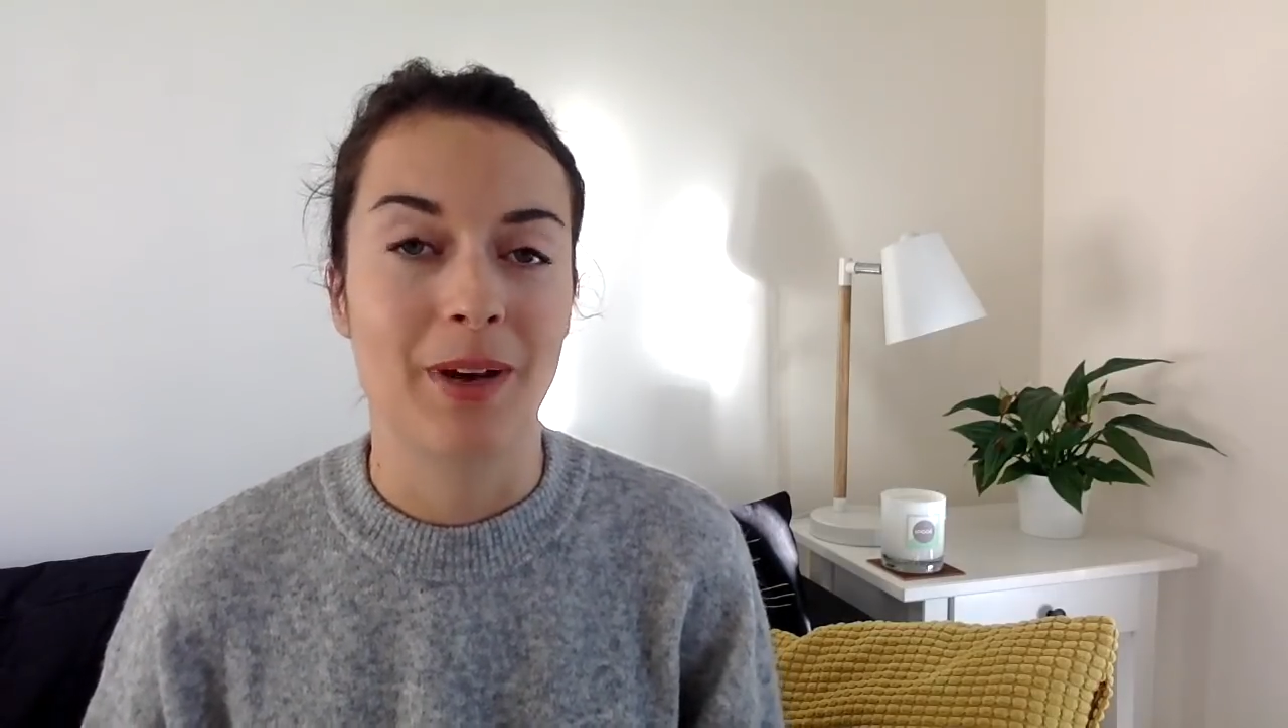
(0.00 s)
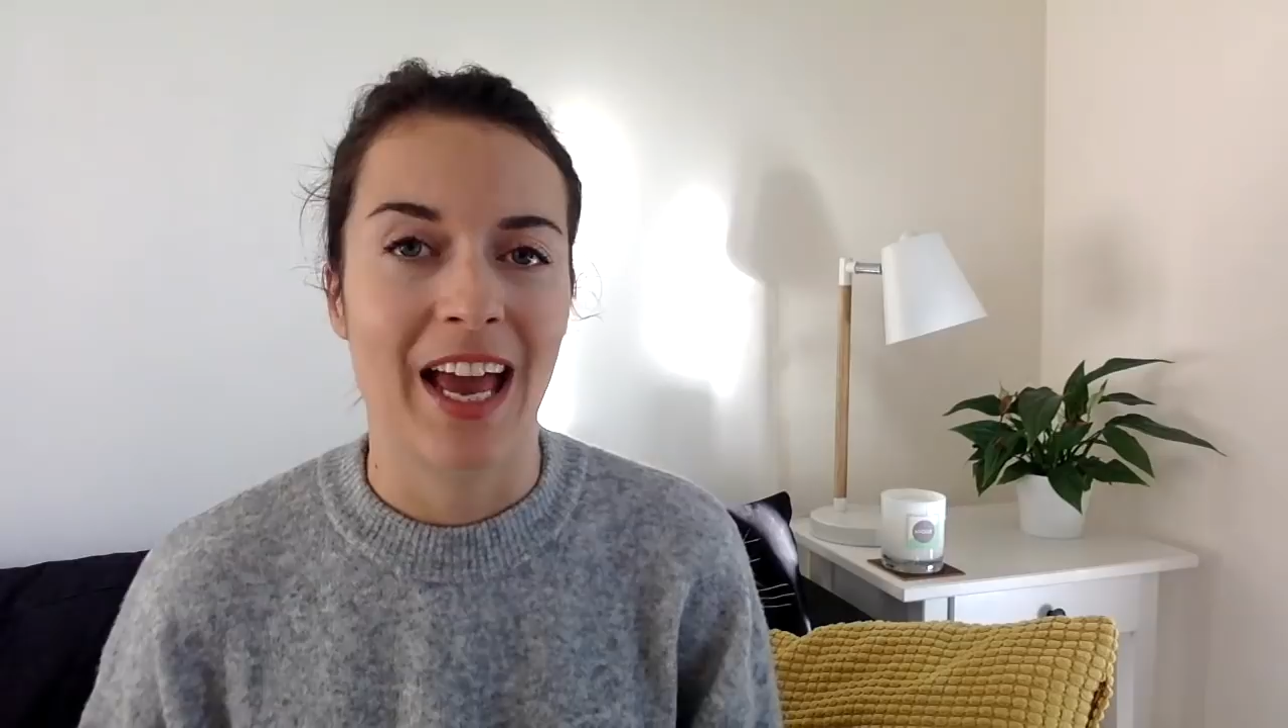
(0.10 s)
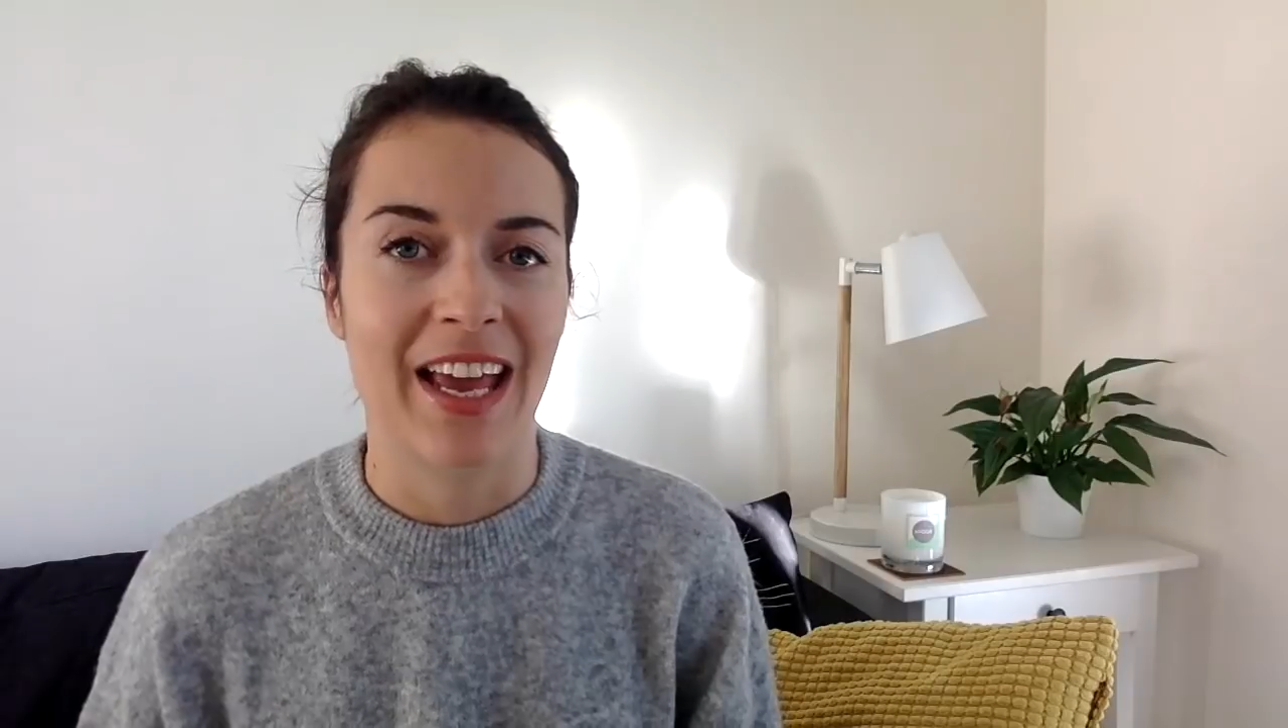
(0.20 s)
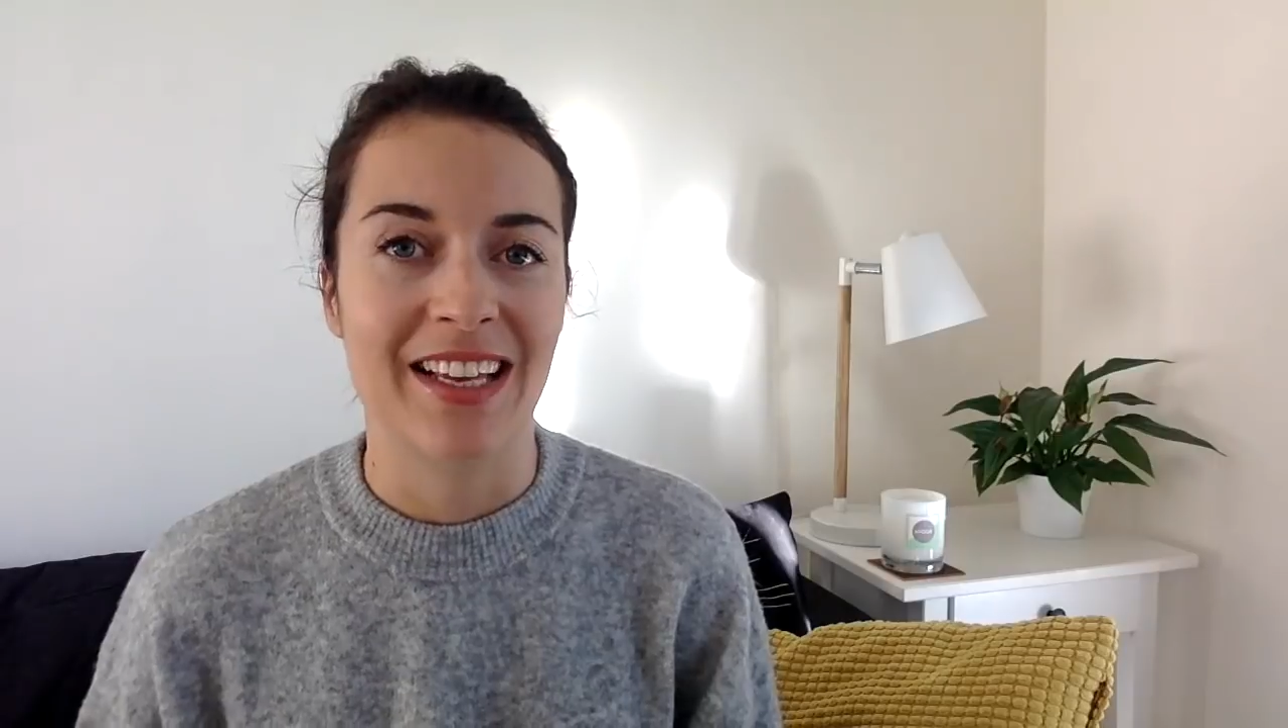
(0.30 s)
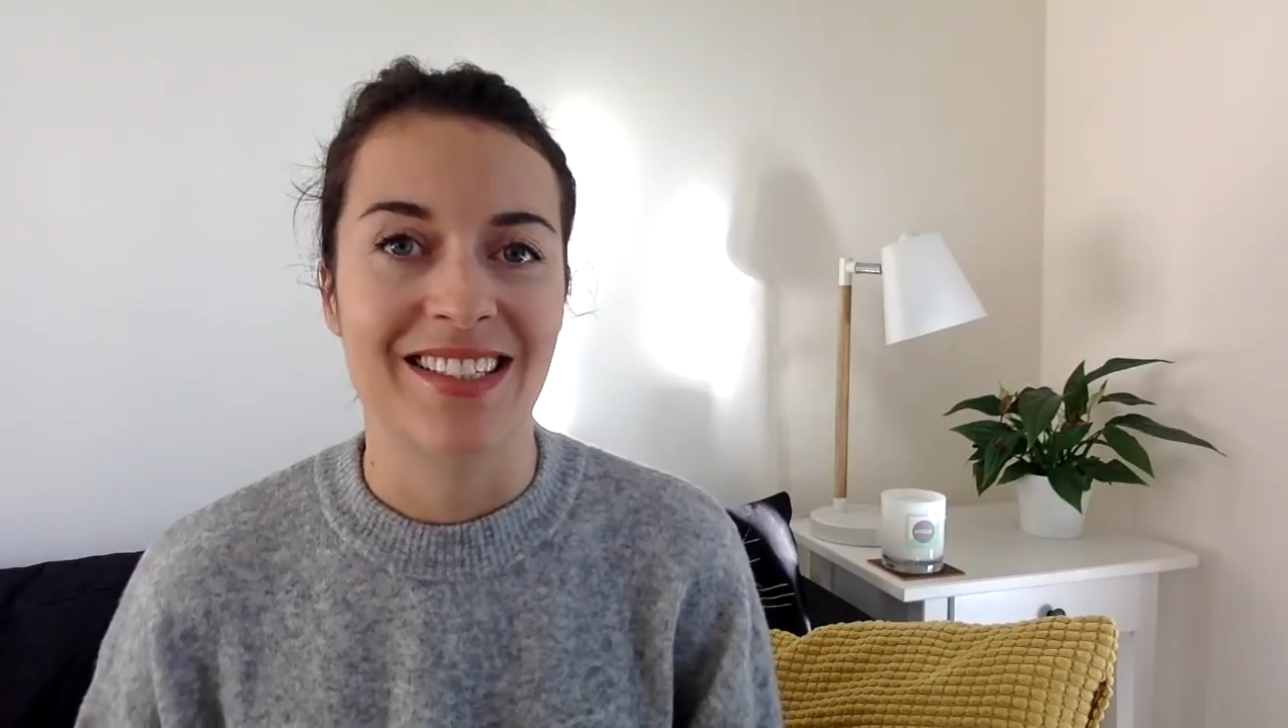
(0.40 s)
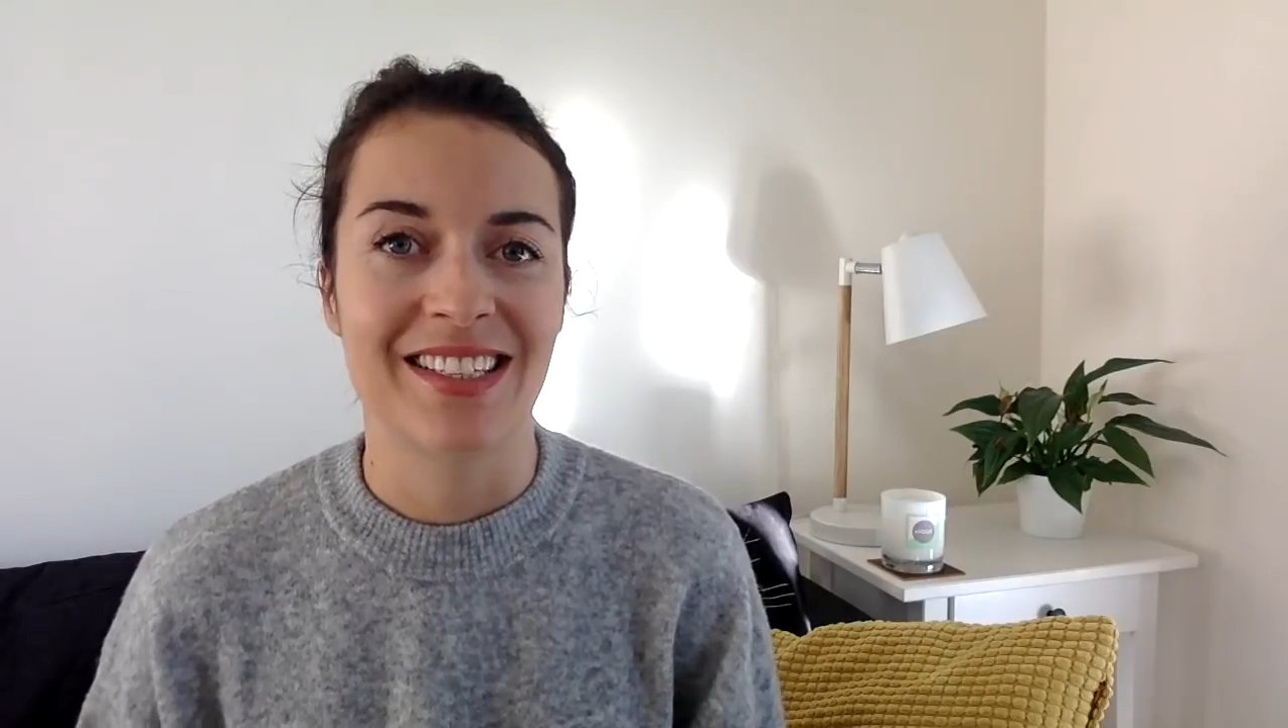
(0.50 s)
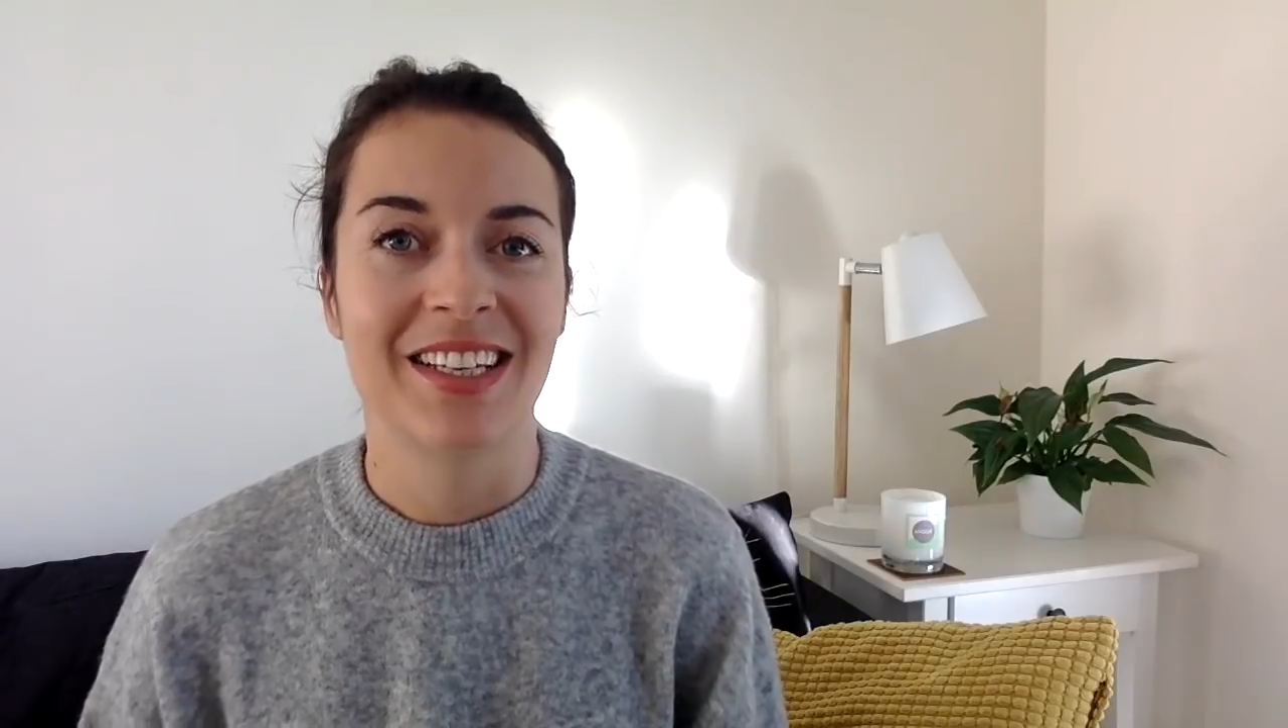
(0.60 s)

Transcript: case,